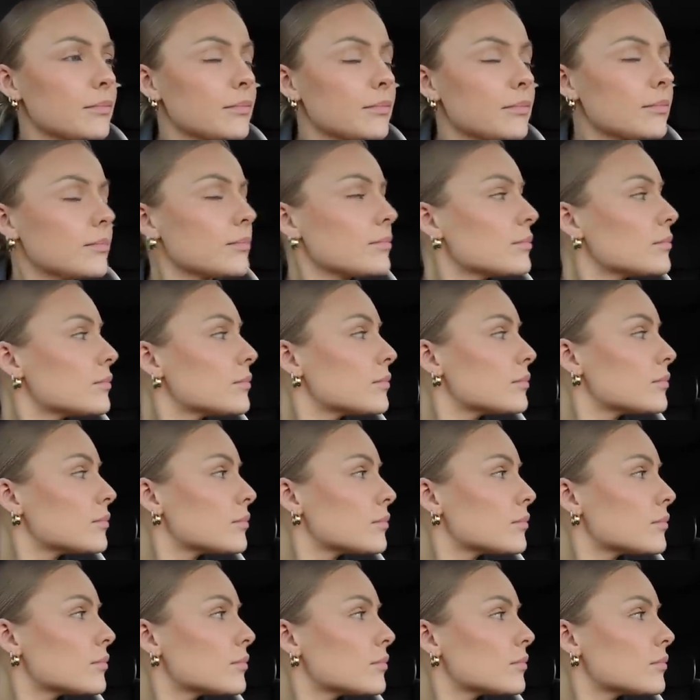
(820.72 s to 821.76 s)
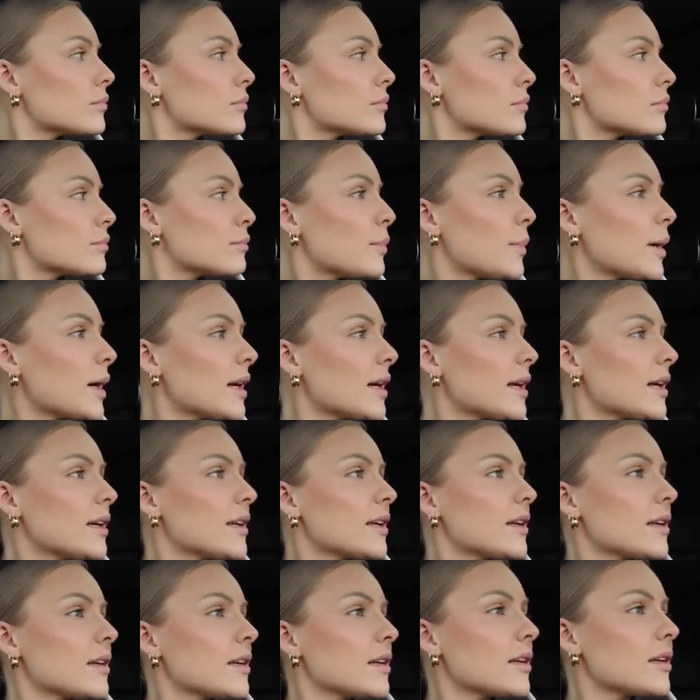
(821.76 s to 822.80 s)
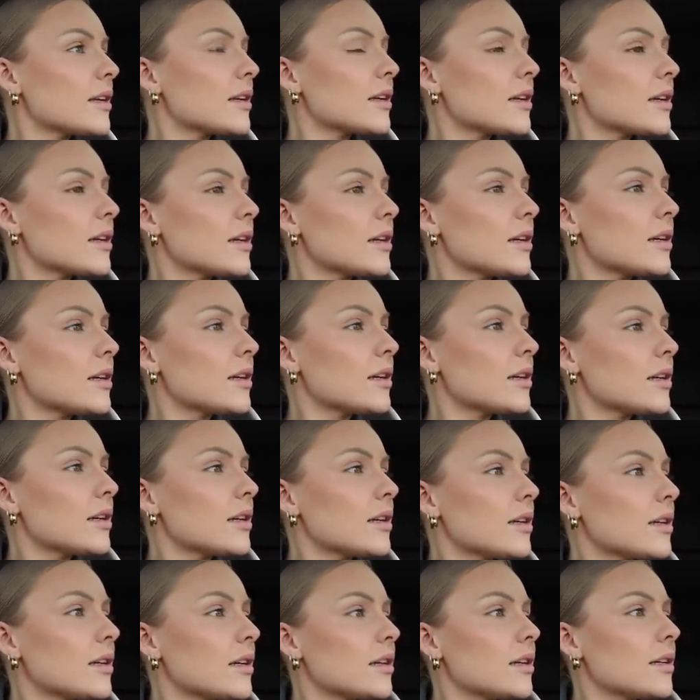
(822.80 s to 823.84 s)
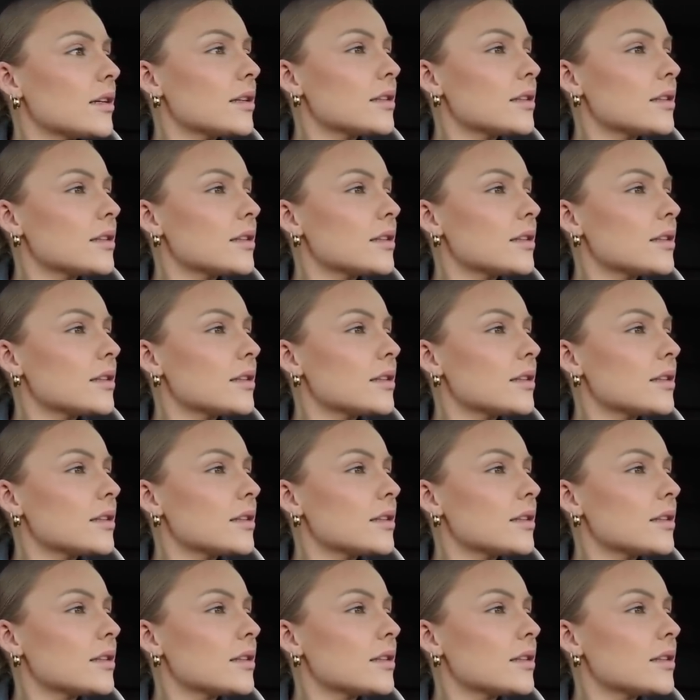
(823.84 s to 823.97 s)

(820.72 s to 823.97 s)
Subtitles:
Ish. 45 minutes to less than 2 hours.